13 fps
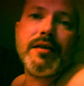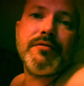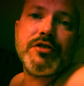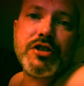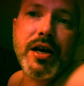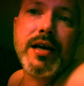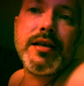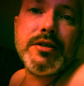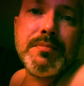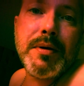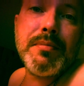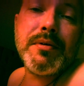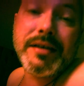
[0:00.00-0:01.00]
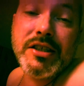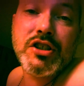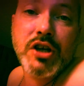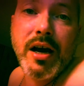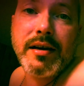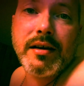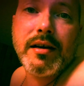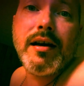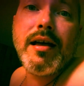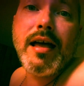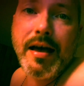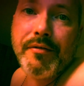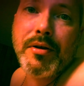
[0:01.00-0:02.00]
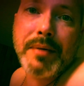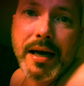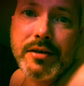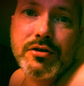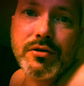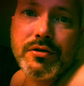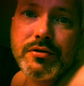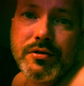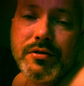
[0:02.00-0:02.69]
of Chinese people in China have a bachelor's.